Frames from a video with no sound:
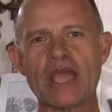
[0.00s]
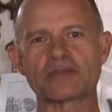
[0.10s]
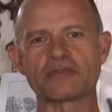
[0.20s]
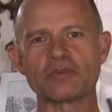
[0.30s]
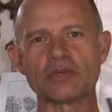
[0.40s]

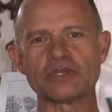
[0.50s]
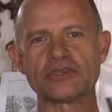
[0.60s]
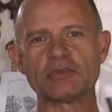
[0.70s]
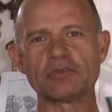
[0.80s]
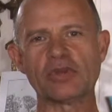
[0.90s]
back from a
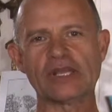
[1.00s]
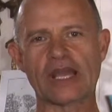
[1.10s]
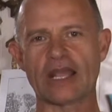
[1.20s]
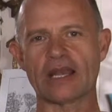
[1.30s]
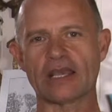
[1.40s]
trip to
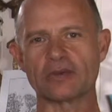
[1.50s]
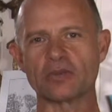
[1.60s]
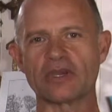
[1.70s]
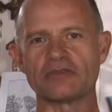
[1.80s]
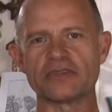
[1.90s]
Thailand
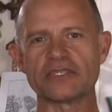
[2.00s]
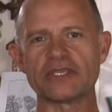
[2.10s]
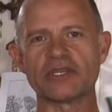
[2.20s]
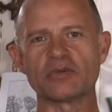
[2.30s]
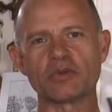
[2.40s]
where I
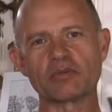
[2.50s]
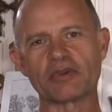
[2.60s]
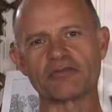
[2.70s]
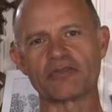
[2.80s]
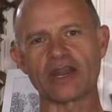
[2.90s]
visited with
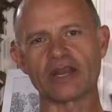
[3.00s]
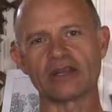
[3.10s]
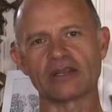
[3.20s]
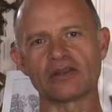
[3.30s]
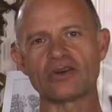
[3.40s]
my
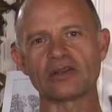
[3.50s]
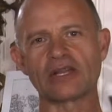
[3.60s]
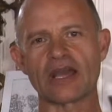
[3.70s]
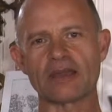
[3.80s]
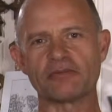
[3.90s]
friend and
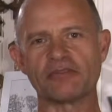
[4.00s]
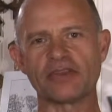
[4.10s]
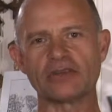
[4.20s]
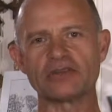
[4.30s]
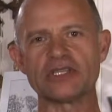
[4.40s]
longtime
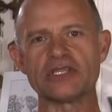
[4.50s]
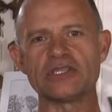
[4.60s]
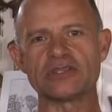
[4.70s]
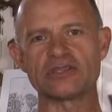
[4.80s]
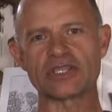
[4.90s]
fellow
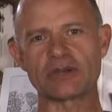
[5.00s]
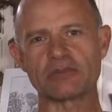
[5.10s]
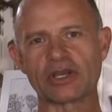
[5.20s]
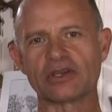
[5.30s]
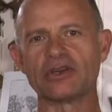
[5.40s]
teacher
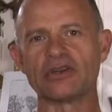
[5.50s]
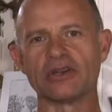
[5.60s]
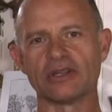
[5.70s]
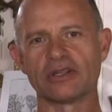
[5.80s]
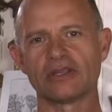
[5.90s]
Shama
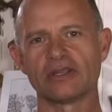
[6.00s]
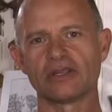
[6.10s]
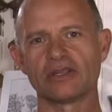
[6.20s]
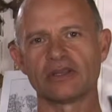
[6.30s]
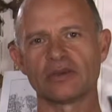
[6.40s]
Kern.
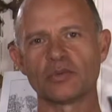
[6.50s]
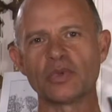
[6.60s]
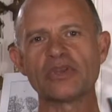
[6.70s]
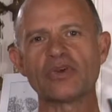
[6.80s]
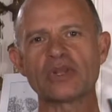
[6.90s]

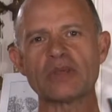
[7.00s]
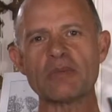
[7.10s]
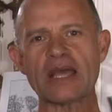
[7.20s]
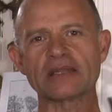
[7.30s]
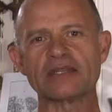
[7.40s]
We talked
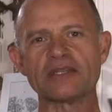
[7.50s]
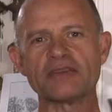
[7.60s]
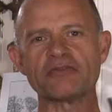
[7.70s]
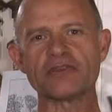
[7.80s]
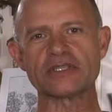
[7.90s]
about the
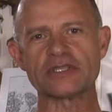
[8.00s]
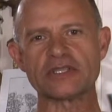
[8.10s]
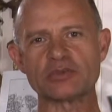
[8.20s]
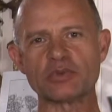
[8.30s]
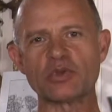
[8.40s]

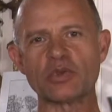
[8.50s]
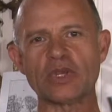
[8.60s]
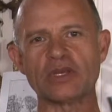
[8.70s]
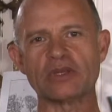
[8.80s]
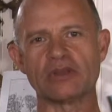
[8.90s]
differences
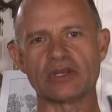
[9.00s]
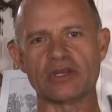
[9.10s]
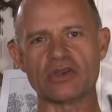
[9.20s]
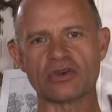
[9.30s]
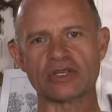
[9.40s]
between the
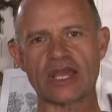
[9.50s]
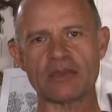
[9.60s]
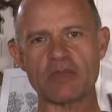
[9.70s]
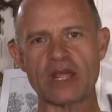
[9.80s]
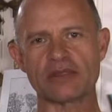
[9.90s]

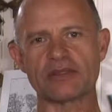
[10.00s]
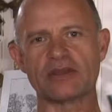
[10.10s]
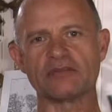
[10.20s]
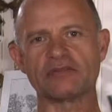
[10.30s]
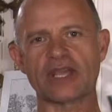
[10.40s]
deonThai
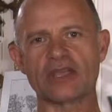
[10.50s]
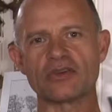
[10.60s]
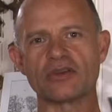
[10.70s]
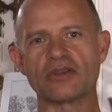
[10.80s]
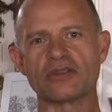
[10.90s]
method of Thai
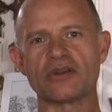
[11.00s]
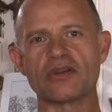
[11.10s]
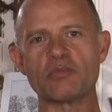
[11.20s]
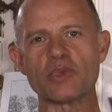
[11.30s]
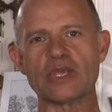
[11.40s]
yoga
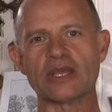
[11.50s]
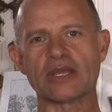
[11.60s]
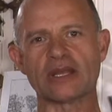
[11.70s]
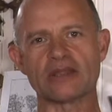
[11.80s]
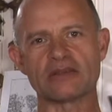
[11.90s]
therapy
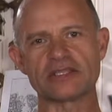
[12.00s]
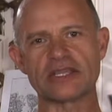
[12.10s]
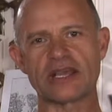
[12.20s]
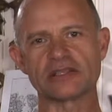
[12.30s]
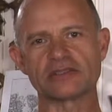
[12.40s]
and other
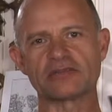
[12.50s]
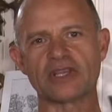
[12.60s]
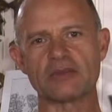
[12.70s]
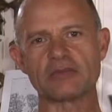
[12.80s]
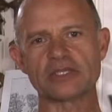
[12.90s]
styles of
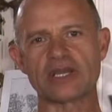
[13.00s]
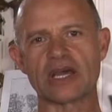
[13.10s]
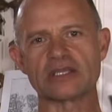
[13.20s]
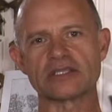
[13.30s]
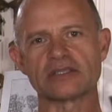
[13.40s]
Thai
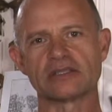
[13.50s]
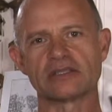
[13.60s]
massage.